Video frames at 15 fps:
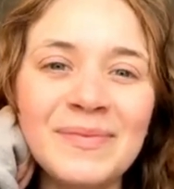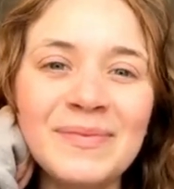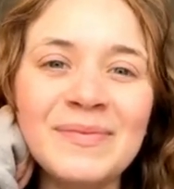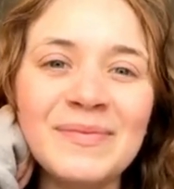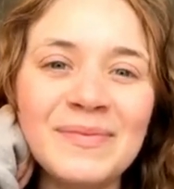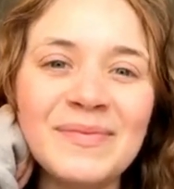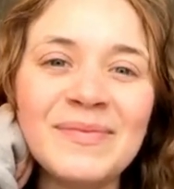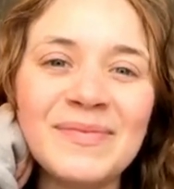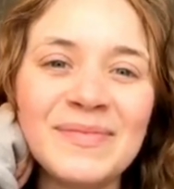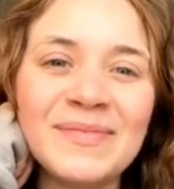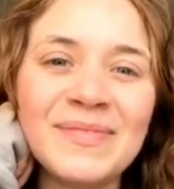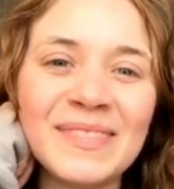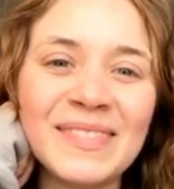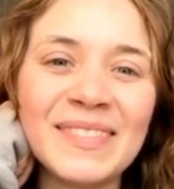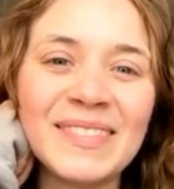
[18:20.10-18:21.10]

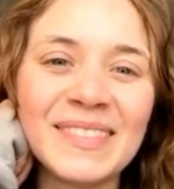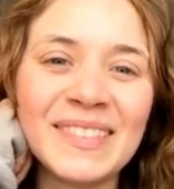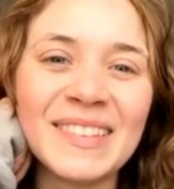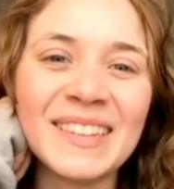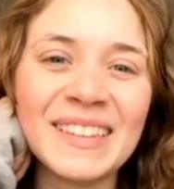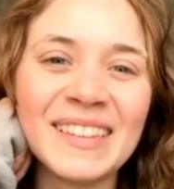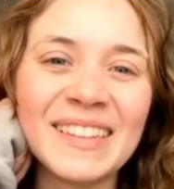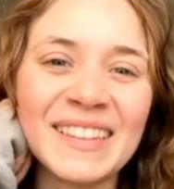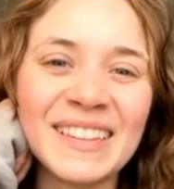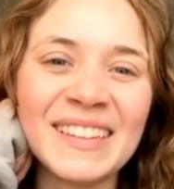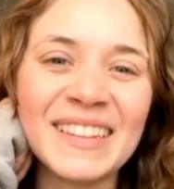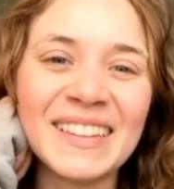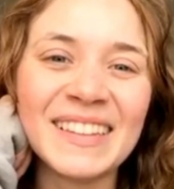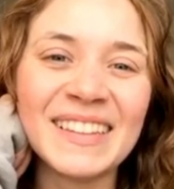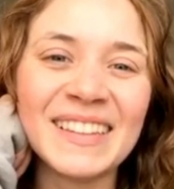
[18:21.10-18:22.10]

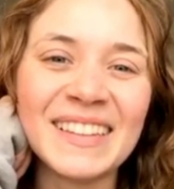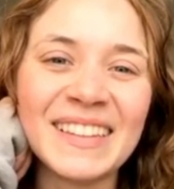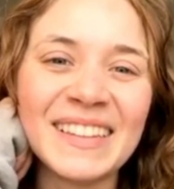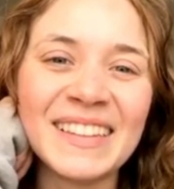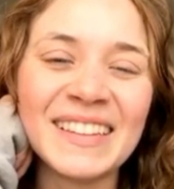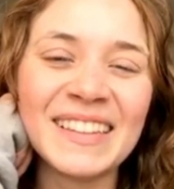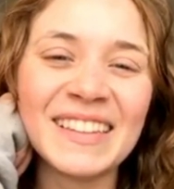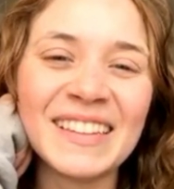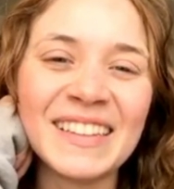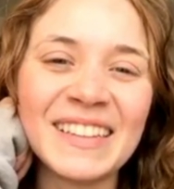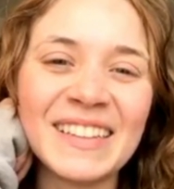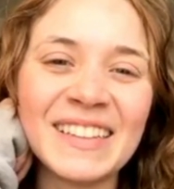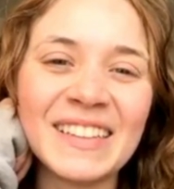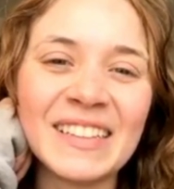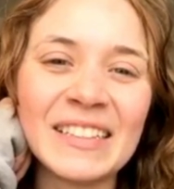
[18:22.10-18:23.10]

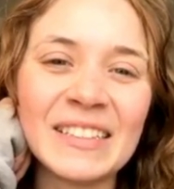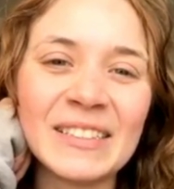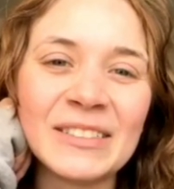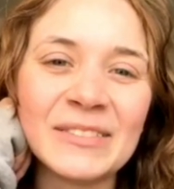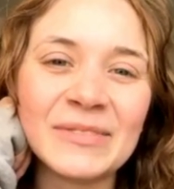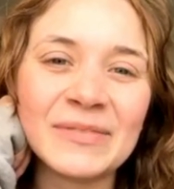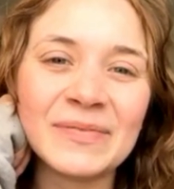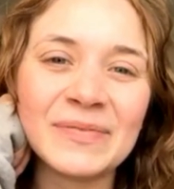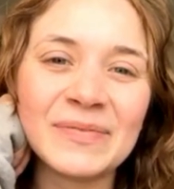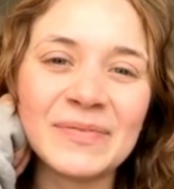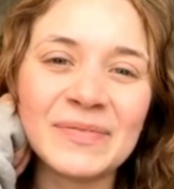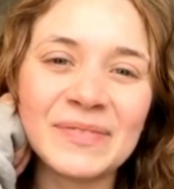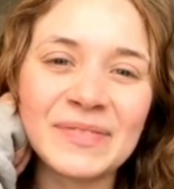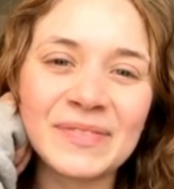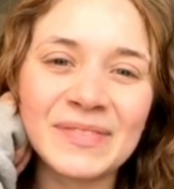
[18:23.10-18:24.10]

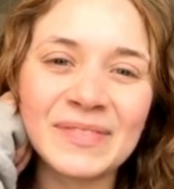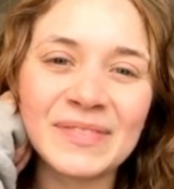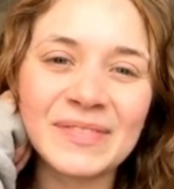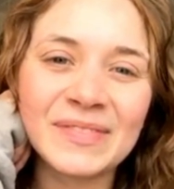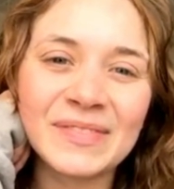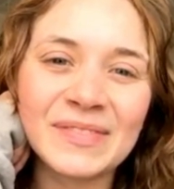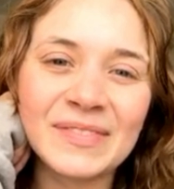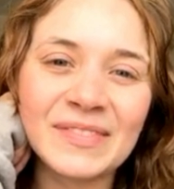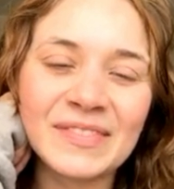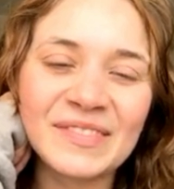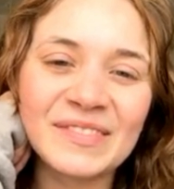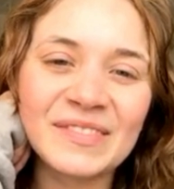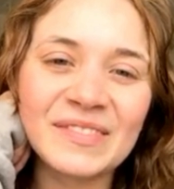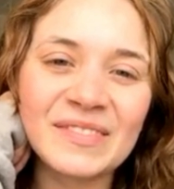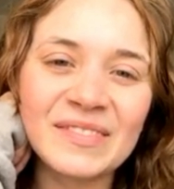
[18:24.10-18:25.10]

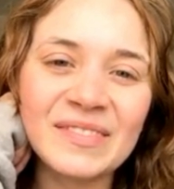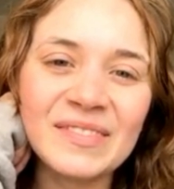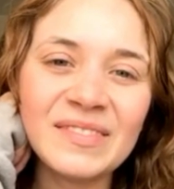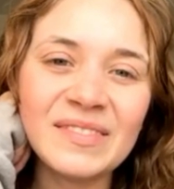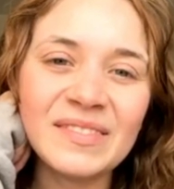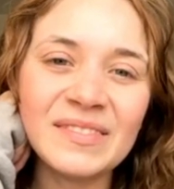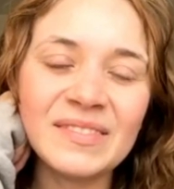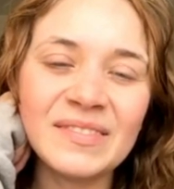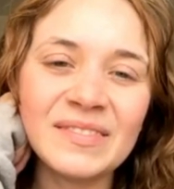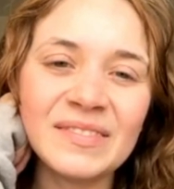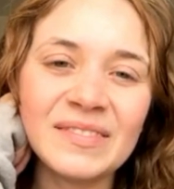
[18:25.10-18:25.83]
(silent)